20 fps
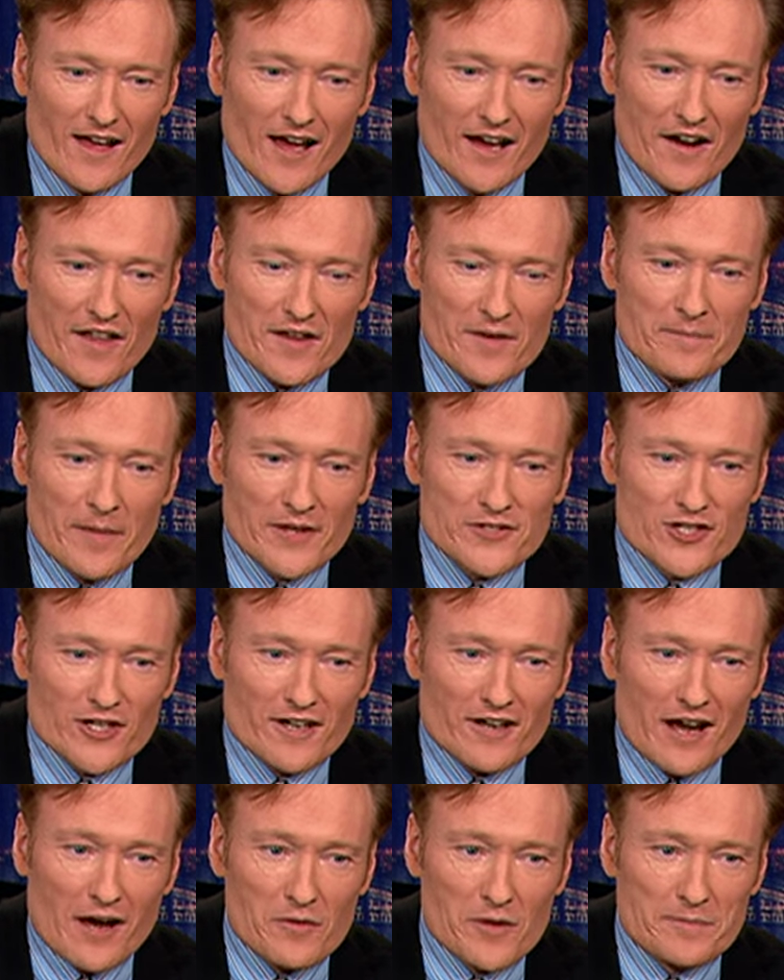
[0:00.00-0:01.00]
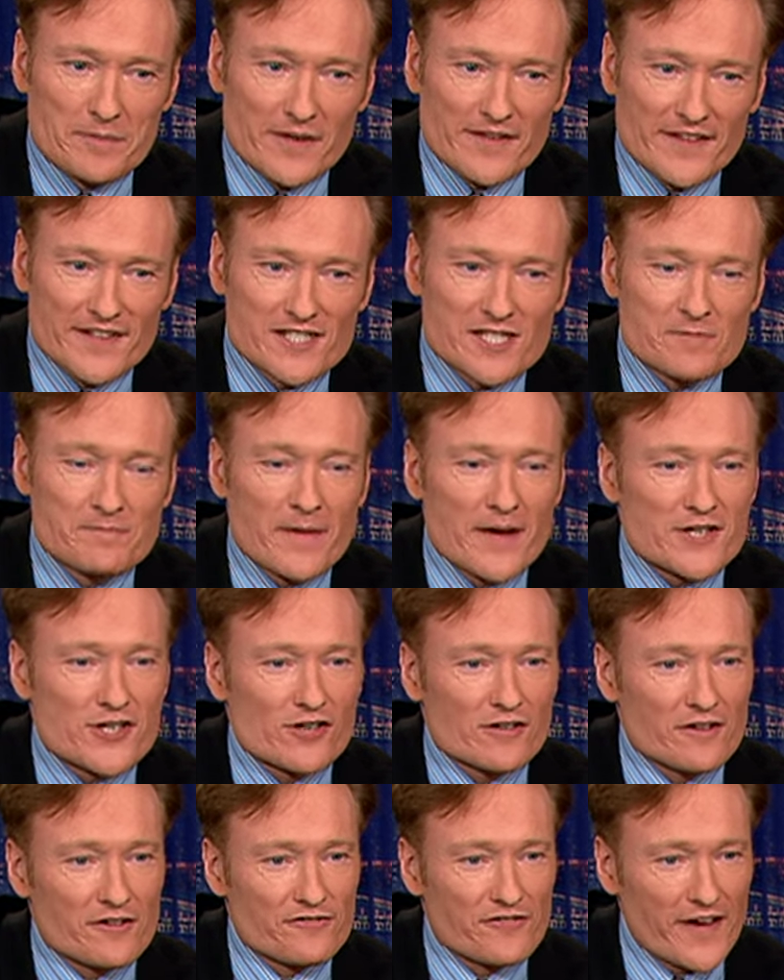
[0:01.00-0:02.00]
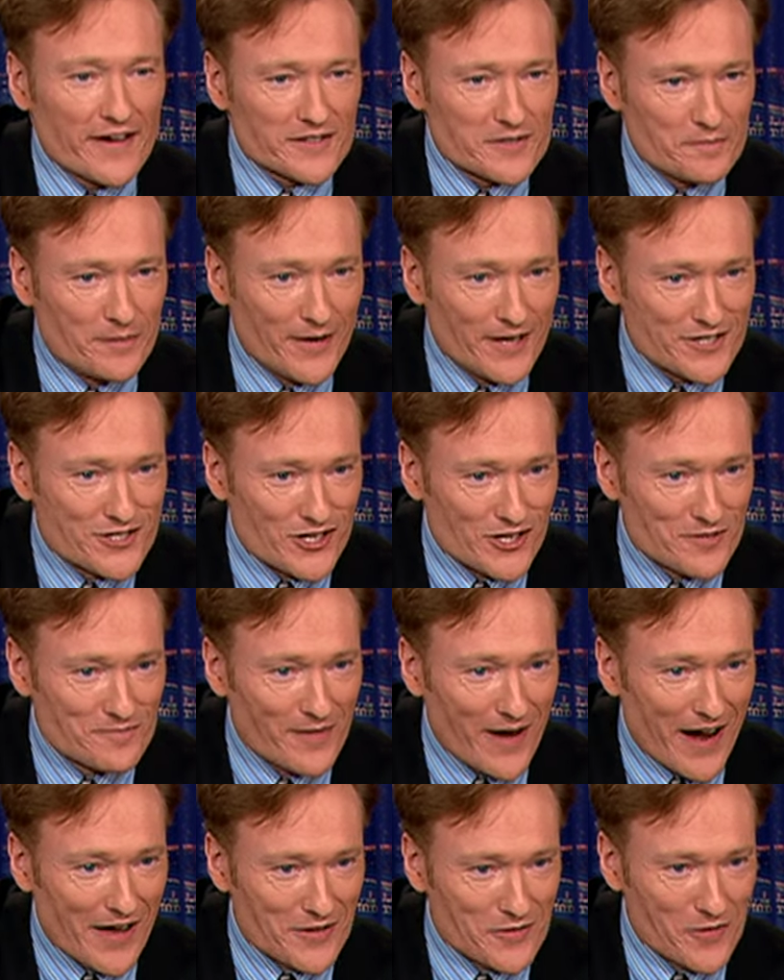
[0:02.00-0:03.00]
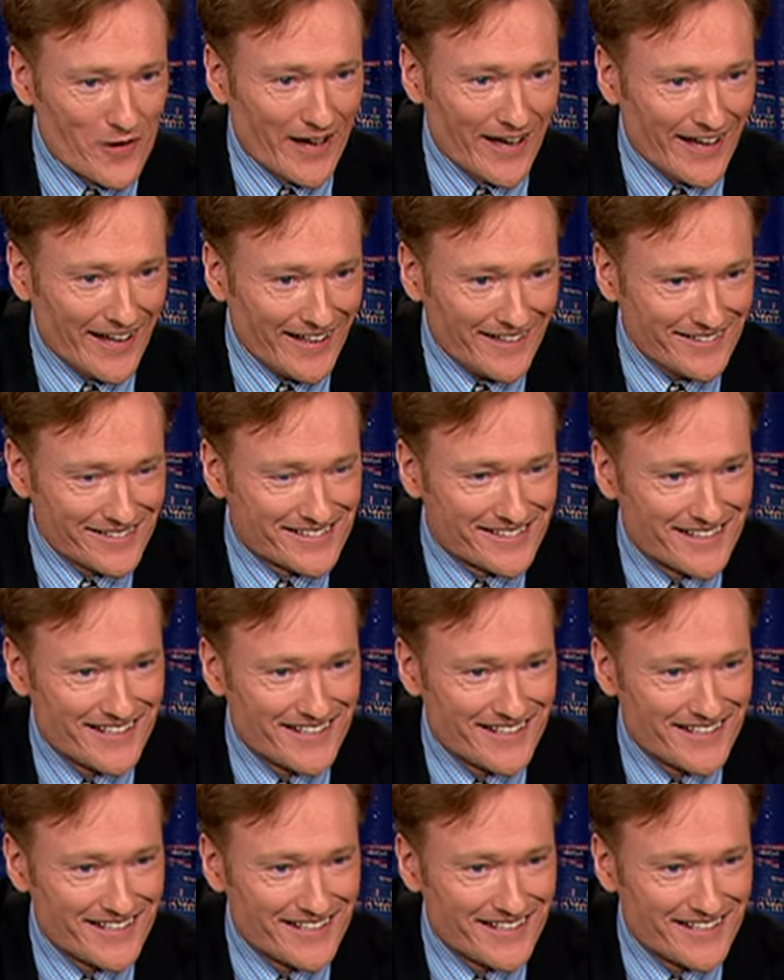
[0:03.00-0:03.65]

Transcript: Another budget cut would be the special effects pigeon, by the way.